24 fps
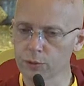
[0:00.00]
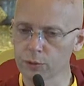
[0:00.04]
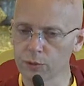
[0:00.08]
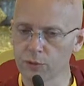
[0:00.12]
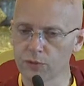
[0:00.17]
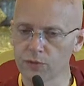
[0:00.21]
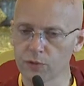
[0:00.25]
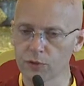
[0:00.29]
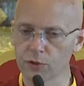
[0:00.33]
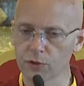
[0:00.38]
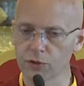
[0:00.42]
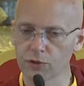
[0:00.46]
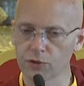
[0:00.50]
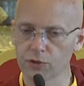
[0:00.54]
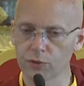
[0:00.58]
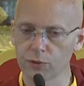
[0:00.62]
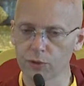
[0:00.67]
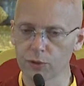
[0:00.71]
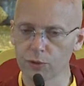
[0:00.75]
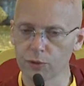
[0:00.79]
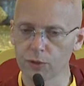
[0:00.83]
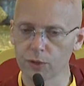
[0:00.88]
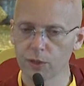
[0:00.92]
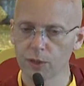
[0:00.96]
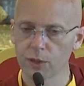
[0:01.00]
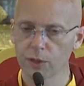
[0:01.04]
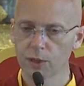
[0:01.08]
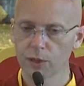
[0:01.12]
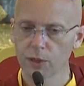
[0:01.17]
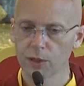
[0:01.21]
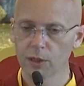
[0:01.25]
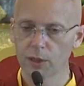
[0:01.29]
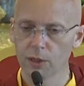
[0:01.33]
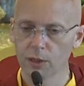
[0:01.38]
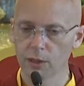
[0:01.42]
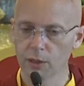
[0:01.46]
of the virtuous
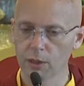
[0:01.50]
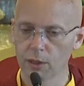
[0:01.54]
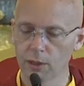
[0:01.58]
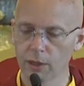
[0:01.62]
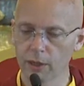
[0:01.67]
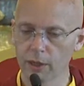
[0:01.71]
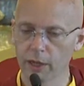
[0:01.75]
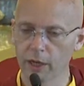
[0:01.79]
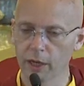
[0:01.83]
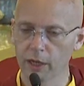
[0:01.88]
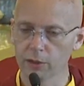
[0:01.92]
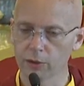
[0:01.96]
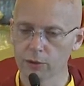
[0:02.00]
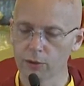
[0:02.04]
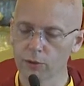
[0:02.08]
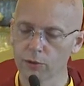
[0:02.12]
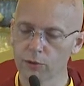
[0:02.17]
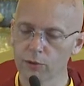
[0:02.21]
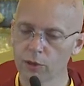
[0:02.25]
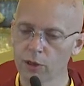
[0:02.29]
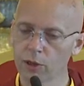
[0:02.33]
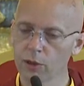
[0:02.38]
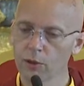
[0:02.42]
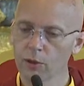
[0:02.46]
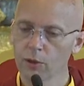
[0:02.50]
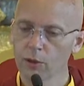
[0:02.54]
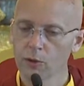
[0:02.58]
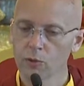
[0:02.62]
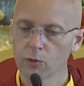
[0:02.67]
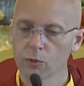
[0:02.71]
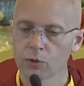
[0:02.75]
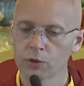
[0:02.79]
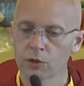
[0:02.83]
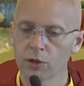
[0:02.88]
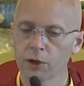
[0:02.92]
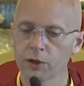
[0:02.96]
actions. Now,
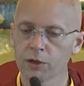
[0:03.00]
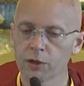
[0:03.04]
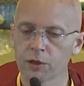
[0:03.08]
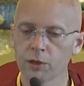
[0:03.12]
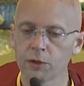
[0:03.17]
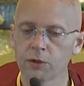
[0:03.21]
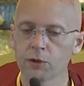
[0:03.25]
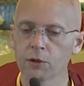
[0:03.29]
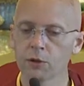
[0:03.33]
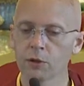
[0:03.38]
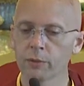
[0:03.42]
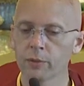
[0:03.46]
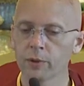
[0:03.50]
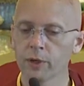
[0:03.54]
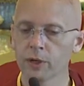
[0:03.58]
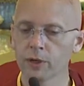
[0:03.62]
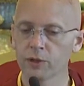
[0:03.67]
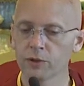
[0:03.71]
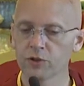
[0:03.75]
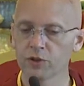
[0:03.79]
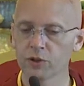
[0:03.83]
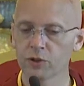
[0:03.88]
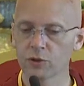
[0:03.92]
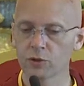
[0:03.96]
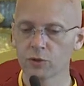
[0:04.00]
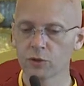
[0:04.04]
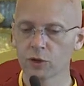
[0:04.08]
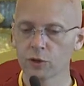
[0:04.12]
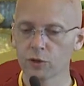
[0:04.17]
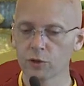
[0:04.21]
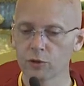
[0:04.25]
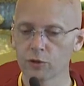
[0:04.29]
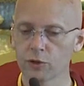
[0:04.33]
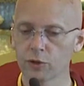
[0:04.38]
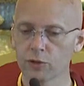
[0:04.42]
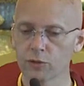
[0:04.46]
we're talking here about
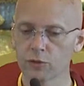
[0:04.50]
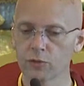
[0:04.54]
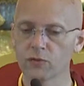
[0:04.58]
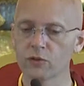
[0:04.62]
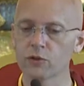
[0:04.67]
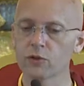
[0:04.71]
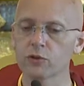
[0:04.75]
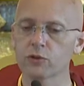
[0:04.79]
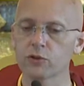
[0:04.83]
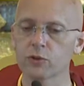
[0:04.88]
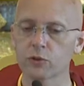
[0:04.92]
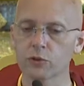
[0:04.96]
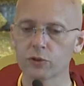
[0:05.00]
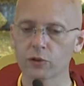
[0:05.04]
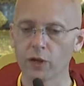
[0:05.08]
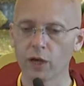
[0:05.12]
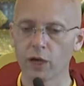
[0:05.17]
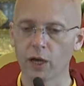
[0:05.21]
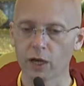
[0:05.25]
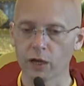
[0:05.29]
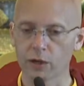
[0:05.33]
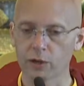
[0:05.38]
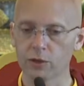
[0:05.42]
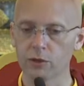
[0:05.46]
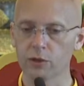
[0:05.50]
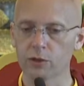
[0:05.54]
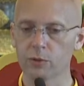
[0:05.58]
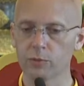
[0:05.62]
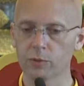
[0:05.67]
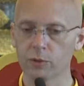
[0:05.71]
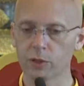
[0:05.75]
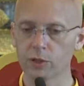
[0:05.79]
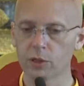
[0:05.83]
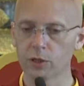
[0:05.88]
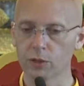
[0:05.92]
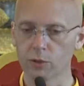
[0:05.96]
generosity as a virtuous action to
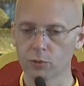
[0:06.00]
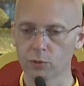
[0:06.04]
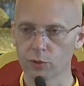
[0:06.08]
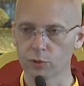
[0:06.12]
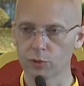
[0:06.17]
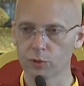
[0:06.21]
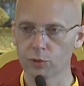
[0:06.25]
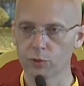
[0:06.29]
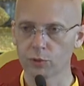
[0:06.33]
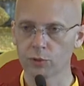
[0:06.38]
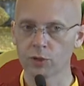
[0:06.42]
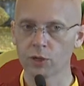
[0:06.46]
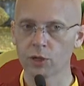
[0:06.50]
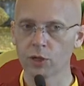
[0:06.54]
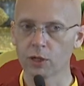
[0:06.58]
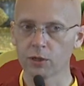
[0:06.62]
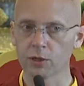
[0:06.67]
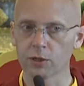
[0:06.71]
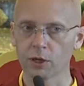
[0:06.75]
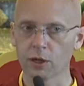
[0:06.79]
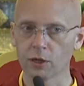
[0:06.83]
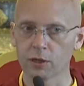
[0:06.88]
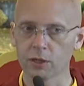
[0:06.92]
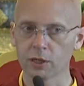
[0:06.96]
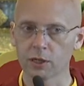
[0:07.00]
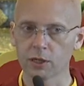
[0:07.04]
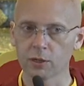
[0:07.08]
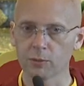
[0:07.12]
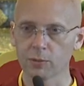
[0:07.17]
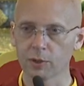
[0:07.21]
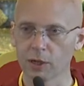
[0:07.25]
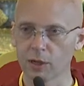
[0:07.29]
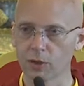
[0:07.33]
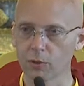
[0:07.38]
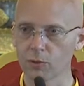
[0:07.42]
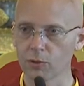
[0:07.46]
begin with. So we're not talking
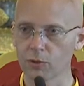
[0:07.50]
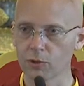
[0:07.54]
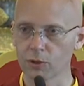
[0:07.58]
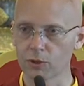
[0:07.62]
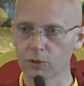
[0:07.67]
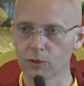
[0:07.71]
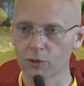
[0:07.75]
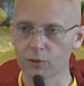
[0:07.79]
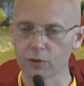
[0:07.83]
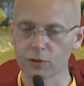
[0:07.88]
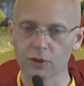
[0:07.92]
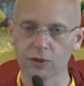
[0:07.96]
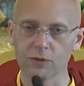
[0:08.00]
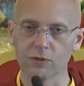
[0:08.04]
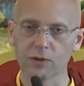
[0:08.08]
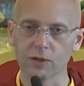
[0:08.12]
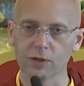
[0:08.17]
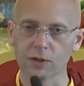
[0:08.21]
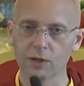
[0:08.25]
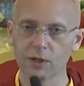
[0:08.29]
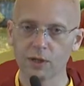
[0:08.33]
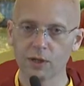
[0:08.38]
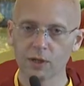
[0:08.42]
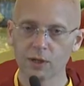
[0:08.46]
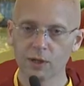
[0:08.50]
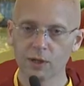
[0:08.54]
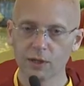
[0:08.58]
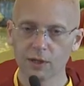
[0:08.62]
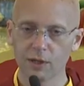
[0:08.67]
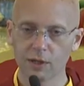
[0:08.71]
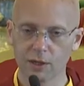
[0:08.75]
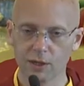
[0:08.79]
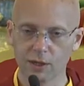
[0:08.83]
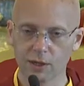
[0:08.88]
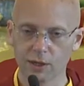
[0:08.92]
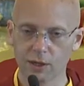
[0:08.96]
about when you're just giving
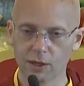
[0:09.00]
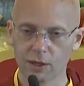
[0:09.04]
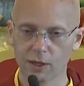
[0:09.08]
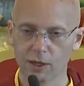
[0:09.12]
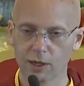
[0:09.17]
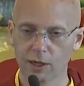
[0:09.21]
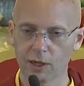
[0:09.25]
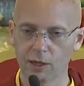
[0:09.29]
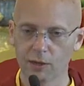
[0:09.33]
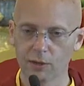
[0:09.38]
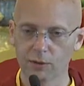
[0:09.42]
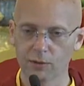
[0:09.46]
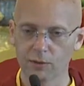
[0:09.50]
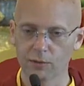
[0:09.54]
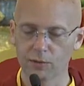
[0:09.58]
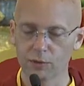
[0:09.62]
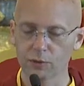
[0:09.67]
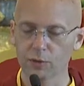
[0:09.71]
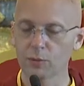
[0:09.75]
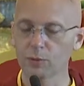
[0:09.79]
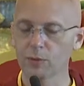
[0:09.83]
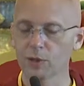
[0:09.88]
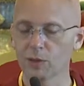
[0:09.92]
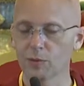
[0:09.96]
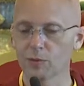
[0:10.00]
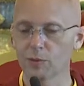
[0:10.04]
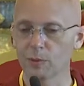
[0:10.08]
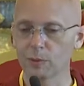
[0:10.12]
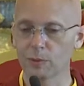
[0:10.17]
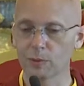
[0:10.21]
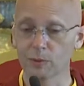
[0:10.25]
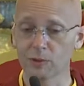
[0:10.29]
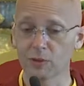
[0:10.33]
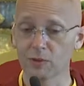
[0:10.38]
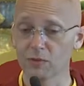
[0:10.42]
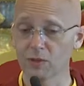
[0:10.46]
sometimes
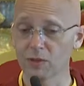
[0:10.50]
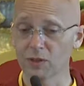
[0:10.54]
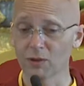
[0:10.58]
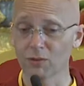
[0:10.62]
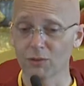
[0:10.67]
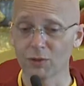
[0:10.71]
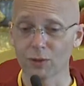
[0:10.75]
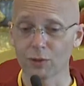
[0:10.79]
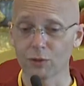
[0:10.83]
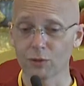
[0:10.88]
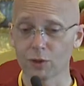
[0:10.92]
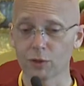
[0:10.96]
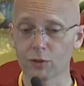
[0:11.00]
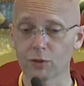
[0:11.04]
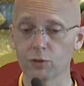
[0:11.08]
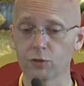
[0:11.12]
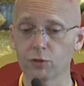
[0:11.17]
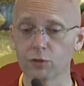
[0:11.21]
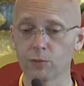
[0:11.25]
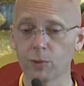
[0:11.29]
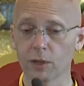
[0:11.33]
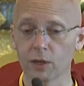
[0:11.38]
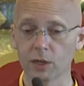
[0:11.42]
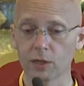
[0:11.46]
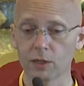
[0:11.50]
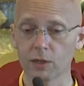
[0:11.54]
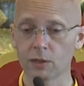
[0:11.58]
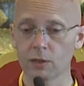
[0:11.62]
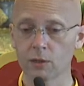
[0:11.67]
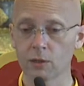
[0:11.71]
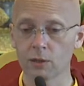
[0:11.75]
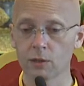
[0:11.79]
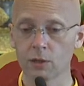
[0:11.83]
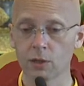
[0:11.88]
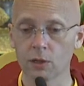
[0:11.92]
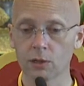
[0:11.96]
people even give things out of spite.
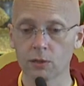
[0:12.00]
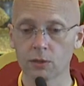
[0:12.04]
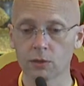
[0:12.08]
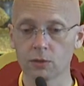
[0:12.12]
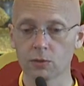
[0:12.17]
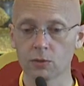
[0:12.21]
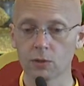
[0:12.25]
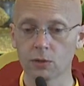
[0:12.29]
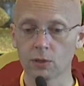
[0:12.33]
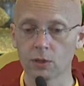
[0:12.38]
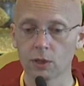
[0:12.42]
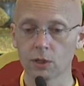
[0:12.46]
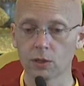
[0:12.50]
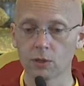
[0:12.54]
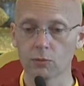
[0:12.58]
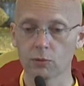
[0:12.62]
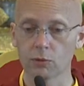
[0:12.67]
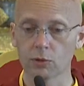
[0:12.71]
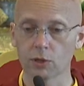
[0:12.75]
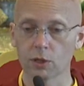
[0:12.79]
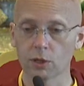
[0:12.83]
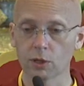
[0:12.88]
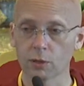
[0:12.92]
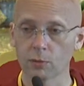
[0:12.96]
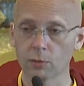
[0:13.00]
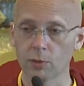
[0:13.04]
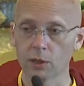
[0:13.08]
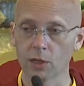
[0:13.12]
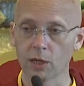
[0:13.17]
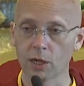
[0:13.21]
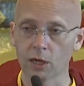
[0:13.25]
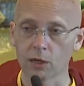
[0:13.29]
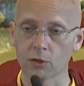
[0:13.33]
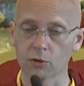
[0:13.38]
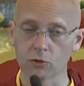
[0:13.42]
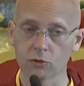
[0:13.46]
You're not doing that. We're talking about
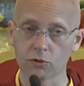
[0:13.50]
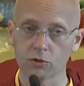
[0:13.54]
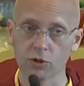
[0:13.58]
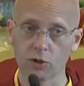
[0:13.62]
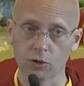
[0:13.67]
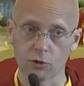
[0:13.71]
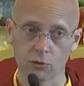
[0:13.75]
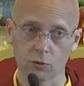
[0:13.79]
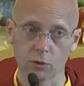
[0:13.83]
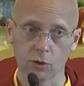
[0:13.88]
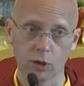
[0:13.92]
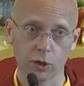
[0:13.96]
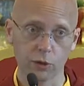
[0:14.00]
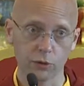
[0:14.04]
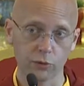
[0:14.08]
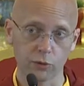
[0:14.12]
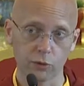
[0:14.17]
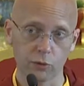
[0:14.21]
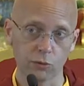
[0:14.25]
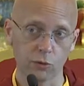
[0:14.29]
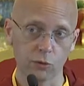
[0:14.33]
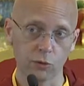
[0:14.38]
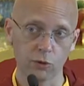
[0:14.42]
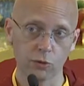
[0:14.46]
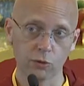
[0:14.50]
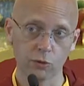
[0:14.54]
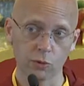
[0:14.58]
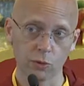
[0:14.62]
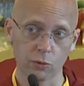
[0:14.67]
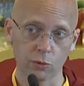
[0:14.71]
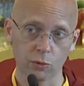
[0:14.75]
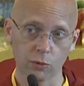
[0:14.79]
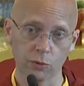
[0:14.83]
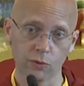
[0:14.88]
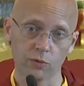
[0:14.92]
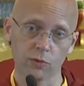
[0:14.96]
actual generosity. We're doing
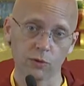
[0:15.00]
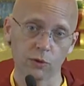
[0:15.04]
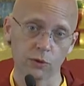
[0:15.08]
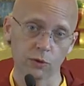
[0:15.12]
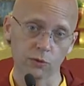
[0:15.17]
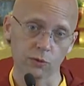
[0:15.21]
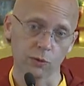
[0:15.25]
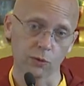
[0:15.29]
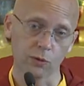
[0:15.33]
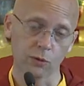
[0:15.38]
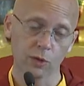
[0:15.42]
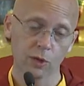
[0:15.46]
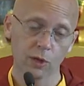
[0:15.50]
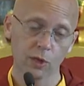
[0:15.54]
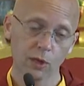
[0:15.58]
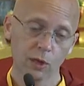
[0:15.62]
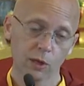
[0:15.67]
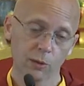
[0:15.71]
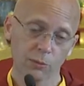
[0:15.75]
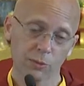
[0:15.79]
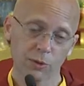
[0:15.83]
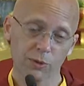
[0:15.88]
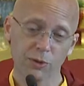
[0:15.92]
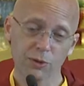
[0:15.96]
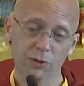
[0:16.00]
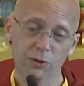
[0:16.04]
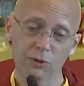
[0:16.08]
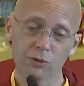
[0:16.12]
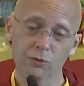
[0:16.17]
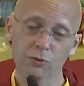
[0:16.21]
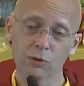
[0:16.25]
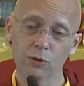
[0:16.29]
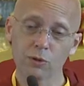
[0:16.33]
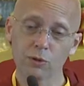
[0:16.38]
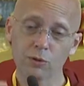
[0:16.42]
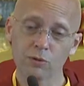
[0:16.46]
it with the virtuous. But there are
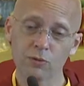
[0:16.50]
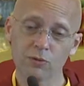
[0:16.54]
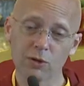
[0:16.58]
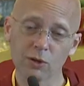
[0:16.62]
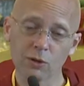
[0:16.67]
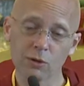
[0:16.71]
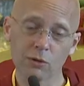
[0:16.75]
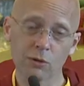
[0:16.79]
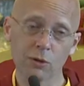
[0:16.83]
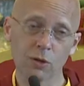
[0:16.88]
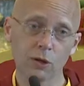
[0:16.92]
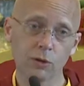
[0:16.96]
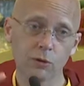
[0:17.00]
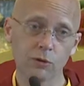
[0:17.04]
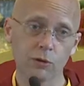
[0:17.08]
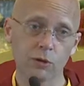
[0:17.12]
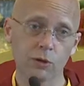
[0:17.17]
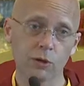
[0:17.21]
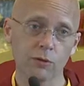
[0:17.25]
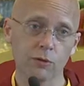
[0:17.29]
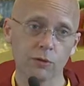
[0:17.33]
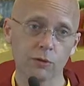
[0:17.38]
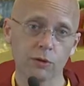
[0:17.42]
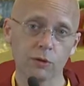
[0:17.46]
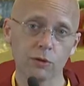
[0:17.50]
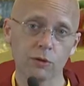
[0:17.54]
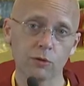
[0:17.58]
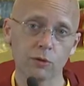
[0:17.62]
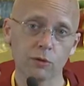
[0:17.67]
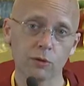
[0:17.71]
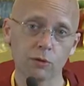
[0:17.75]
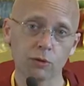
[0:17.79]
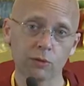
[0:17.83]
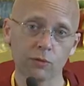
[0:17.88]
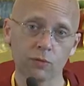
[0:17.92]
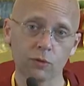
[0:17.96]
degrees of generosity, there are
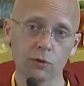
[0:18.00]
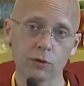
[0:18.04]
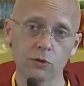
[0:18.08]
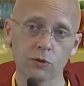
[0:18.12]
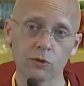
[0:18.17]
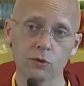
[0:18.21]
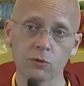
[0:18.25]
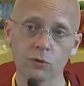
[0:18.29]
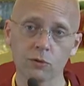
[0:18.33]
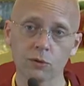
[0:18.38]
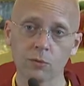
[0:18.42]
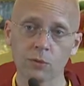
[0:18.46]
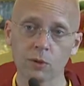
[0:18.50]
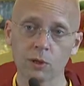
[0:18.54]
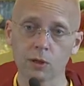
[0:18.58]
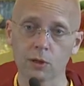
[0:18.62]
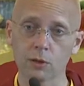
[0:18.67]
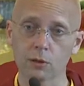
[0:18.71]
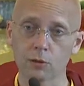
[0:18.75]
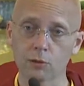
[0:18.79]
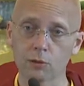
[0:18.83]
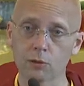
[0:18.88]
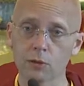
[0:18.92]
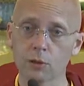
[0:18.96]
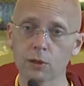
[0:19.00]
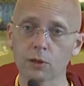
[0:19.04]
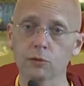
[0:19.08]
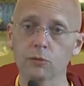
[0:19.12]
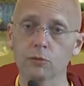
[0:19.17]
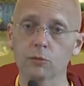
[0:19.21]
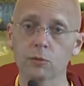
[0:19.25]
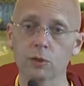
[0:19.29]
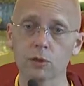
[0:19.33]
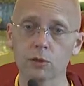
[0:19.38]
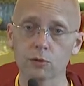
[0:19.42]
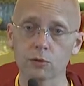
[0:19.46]
degrees of virtue in the mind, and so that's
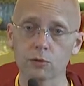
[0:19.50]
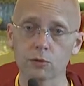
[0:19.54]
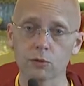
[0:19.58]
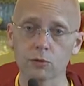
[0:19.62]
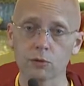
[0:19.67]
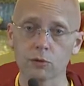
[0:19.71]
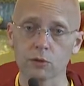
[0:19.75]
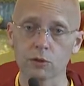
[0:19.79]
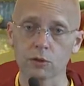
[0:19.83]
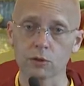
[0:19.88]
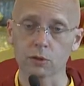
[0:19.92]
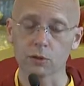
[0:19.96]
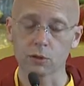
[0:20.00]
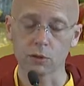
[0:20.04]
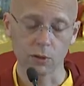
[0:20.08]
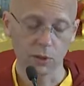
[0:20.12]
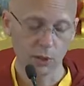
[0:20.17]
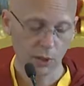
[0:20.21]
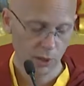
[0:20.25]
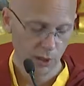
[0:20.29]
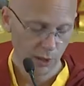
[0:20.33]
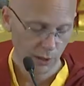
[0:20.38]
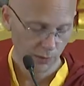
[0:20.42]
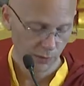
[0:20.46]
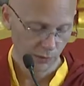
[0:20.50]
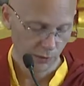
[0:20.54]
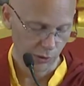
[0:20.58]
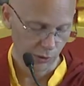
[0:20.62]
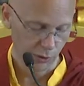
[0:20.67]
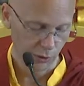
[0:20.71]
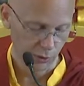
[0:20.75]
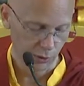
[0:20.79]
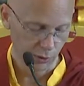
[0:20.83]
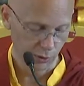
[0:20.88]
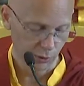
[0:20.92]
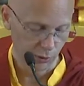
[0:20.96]
what makes the distinction
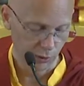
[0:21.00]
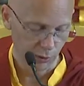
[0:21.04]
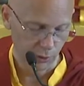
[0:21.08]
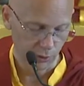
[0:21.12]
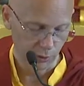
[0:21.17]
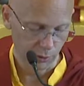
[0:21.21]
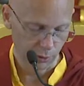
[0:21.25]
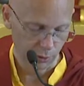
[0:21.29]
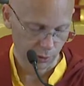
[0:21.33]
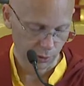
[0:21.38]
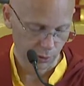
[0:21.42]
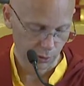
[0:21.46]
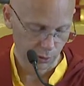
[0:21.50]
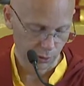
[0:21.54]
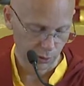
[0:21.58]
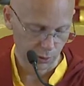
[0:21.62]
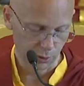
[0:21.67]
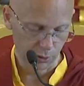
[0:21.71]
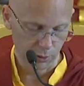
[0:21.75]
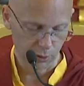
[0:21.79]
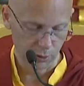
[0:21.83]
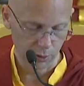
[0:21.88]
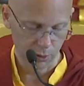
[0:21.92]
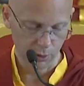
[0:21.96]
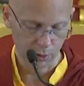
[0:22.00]
in the